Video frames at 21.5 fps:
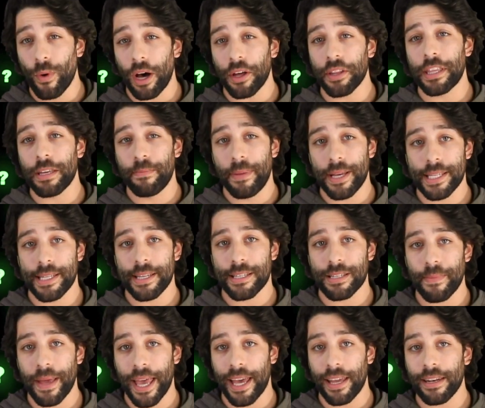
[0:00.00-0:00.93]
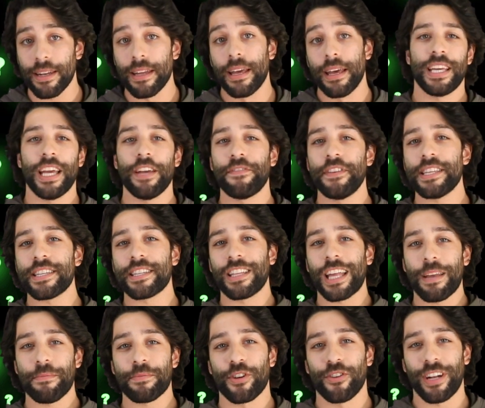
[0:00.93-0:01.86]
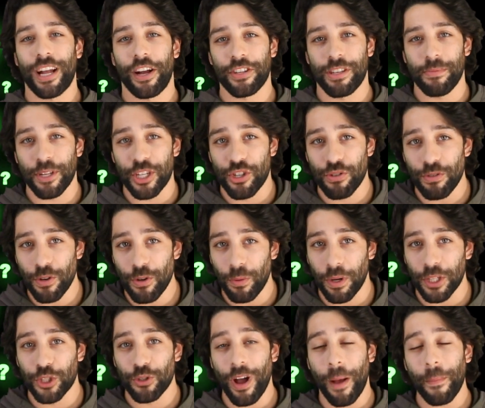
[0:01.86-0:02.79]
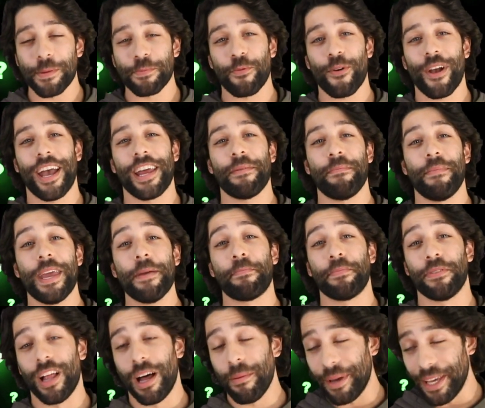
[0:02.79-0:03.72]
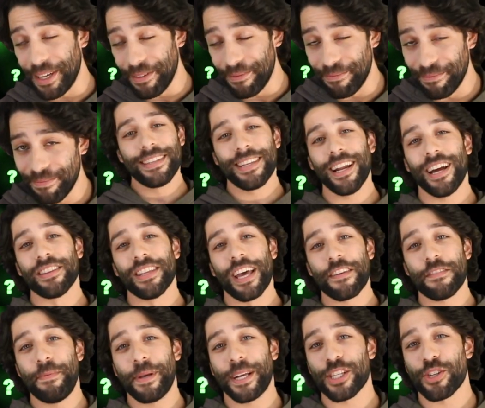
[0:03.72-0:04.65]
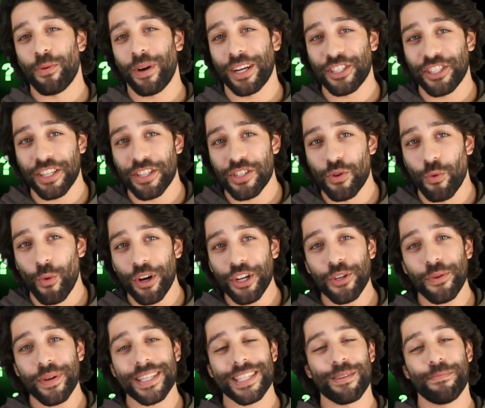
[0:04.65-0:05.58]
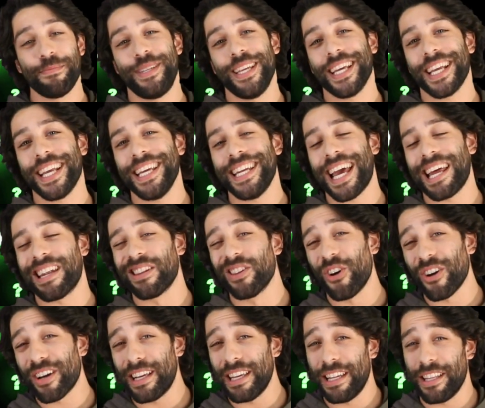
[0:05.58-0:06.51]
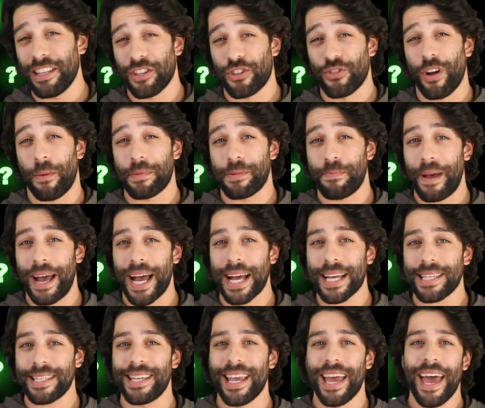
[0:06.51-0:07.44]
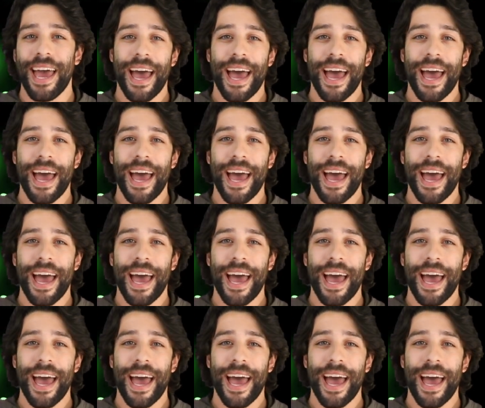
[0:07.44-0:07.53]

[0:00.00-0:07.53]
wealthy businessman, if these claims turn out to be true, well, Trump's brand may plummet. Today on Life's Biggest Questions, we're doing some digging and looking into Trump's past